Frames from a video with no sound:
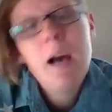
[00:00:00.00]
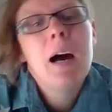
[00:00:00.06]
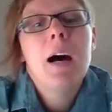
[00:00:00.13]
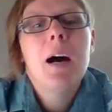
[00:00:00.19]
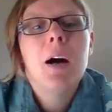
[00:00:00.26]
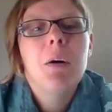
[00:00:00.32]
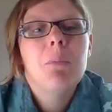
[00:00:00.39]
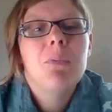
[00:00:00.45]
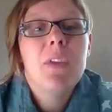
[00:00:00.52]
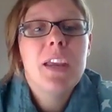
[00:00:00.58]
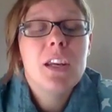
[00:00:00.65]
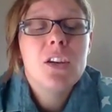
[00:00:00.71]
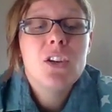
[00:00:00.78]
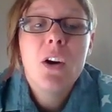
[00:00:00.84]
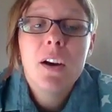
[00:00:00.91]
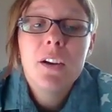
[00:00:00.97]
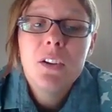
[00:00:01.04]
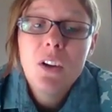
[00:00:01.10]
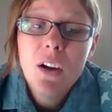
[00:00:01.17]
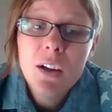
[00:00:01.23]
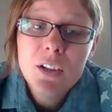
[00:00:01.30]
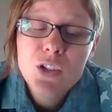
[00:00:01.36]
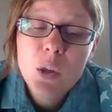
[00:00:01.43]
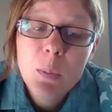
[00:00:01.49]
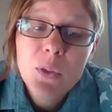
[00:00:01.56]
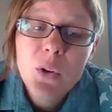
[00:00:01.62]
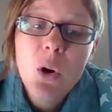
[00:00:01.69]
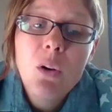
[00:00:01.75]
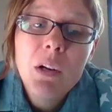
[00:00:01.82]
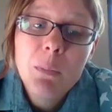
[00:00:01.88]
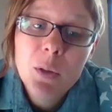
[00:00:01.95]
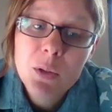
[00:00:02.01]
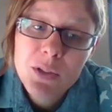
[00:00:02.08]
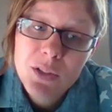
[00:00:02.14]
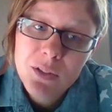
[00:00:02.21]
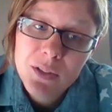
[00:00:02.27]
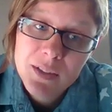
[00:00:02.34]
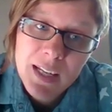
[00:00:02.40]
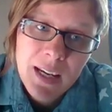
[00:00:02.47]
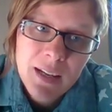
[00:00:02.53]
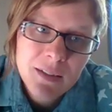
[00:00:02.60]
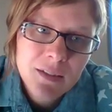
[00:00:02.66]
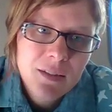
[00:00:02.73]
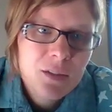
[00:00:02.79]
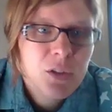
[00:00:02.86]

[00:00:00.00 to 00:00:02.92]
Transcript: They didn't know how to interpret their own emotional states.